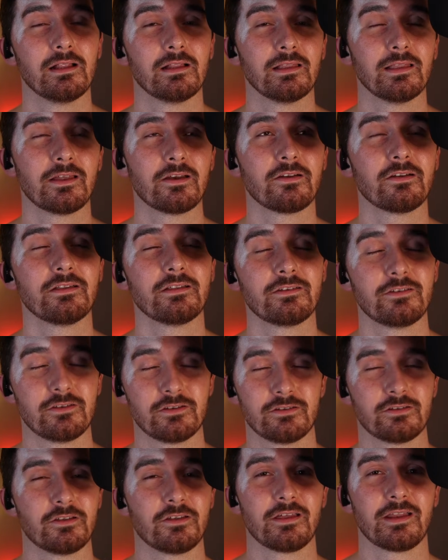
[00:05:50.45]
literally
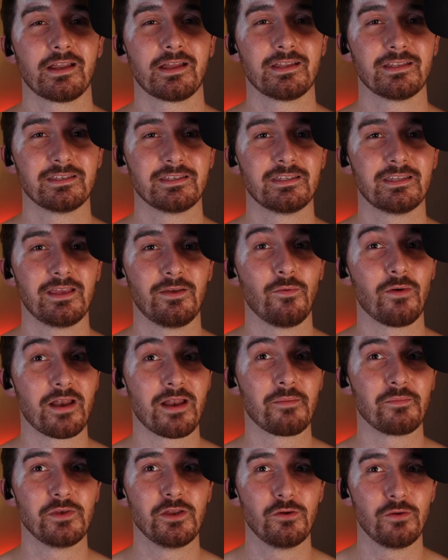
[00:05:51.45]
just so that I can see what
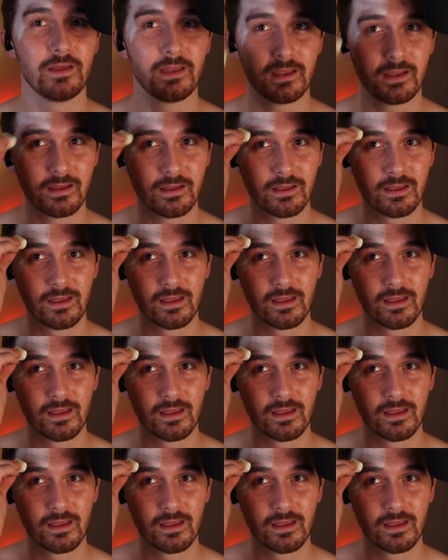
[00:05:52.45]
I'm doing,